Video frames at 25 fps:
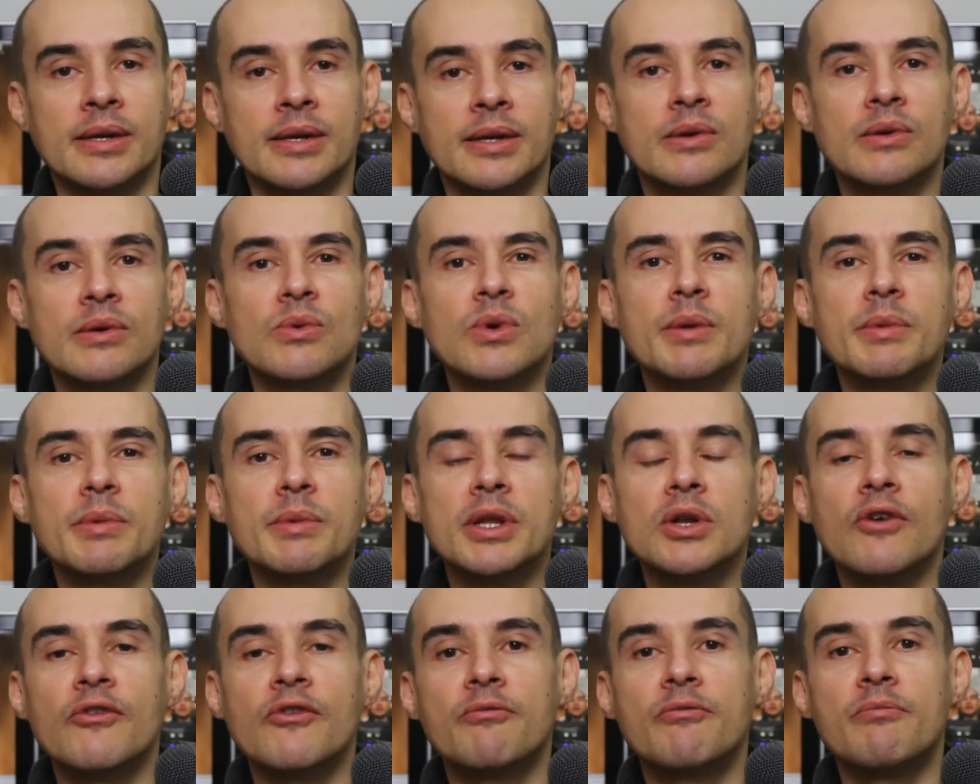You know what I
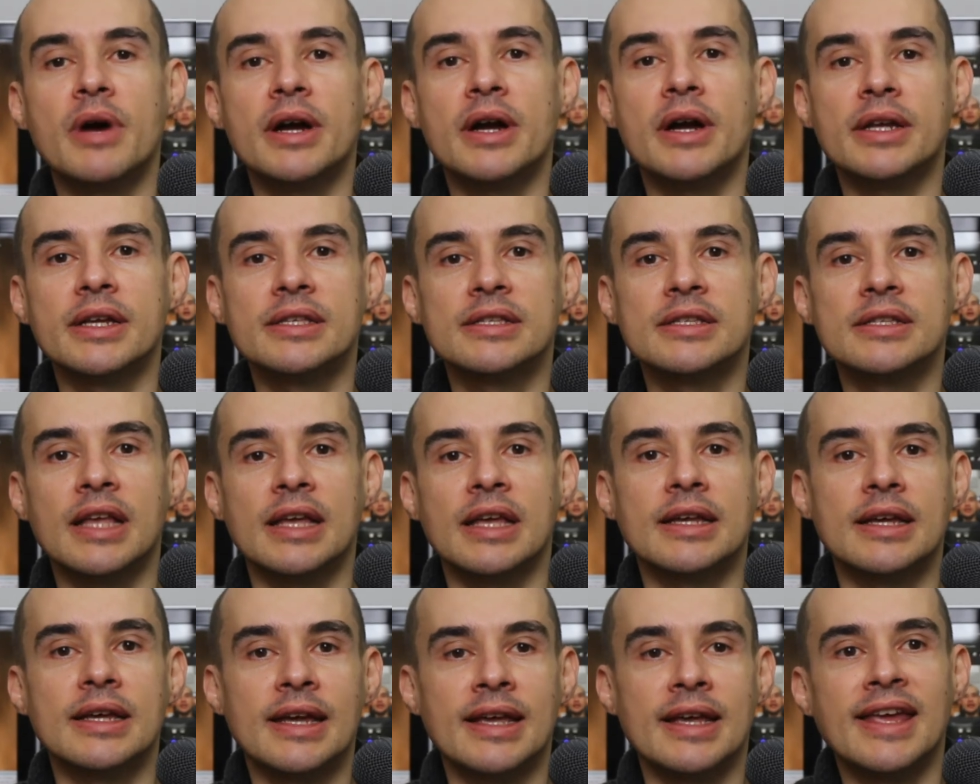mean? Off market's
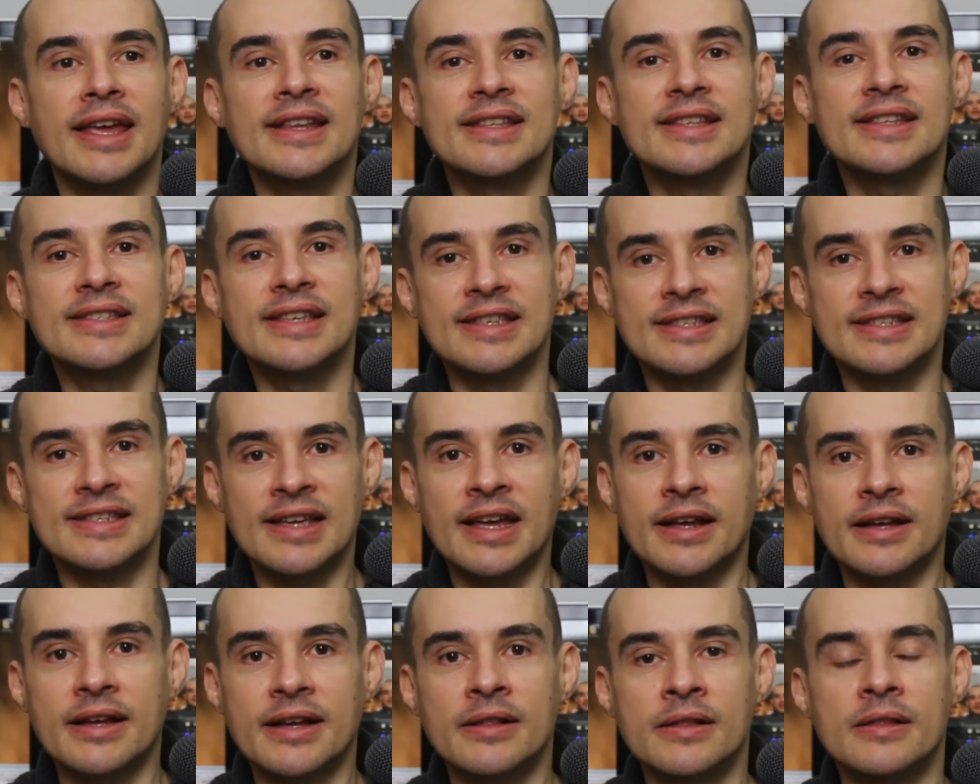like against the
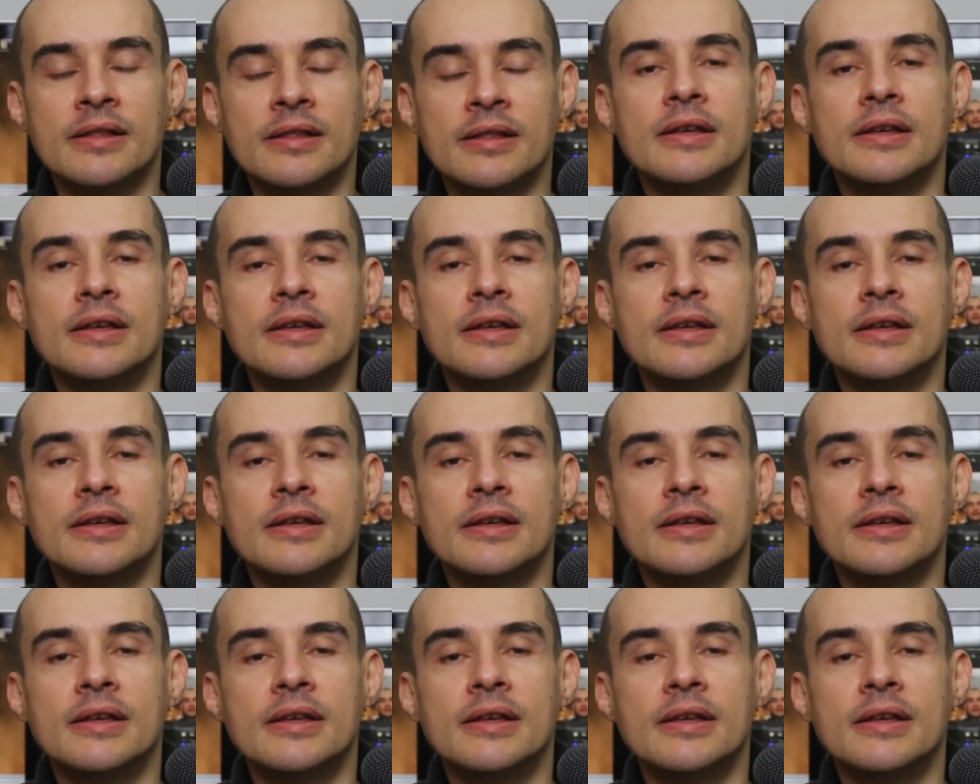cycle.